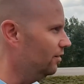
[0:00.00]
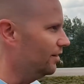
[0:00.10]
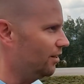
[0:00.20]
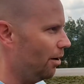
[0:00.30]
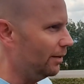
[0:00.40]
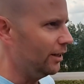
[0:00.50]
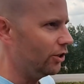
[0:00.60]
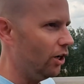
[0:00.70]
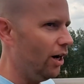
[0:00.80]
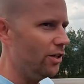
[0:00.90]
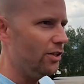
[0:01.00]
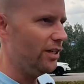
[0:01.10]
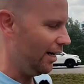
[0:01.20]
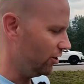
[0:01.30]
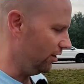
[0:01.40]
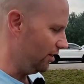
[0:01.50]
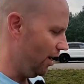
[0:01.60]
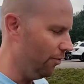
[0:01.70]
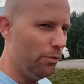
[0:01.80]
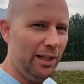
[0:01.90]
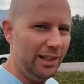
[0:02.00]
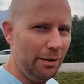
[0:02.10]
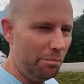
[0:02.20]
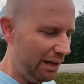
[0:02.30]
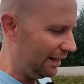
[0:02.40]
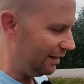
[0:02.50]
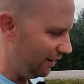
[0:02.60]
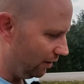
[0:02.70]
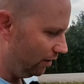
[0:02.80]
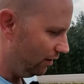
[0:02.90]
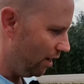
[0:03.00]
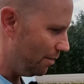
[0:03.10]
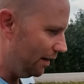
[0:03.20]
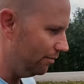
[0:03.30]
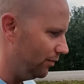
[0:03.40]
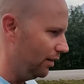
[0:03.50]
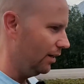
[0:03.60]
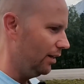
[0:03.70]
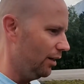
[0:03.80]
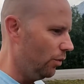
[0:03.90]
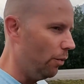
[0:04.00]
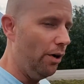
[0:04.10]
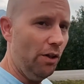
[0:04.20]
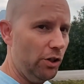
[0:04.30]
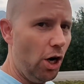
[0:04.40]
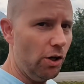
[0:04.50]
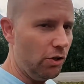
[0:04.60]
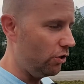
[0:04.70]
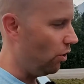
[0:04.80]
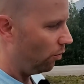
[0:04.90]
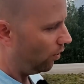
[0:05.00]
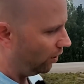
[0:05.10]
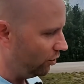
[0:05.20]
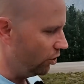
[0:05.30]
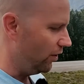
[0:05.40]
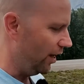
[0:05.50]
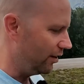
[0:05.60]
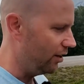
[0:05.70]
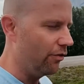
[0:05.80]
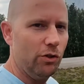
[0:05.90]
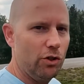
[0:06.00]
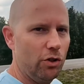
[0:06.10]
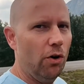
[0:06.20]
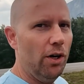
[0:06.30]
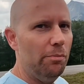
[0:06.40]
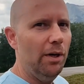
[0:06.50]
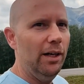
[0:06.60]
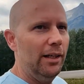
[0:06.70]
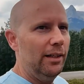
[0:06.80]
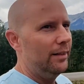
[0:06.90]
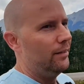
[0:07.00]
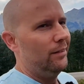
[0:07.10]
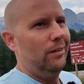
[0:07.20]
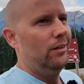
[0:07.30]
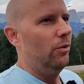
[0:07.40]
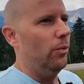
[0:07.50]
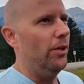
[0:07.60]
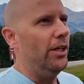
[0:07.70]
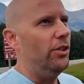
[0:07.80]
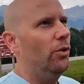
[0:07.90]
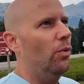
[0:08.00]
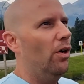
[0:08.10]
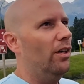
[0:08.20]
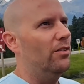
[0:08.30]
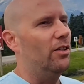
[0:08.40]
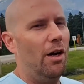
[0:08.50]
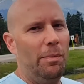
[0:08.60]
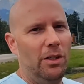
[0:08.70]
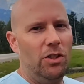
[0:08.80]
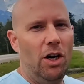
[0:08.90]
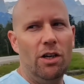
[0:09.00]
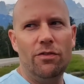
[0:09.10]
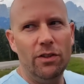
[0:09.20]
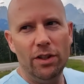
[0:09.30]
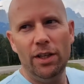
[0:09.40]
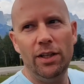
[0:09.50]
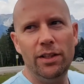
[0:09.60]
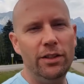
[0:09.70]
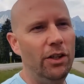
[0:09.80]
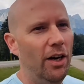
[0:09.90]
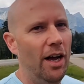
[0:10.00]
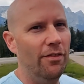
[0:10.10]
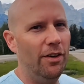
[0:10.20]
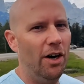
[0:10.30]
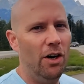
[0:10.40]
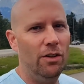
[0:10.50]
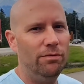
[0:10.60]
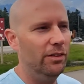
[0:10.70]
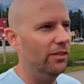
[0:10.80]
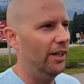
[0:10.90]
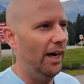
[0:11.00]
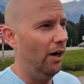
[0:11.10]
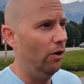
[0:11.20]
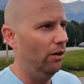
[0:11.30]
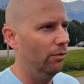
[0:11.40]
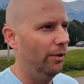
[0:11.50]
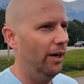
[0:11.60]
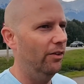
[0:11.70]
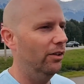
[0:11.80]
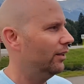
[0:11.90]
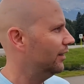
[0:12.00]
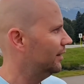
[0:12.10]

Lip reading: stopping to charge is actually not really a big deal. I mean, when all the chargers don't work, sure, that's a different story, but when they do work and stopping to charge for, you know, half an hour, even an hour, whatever,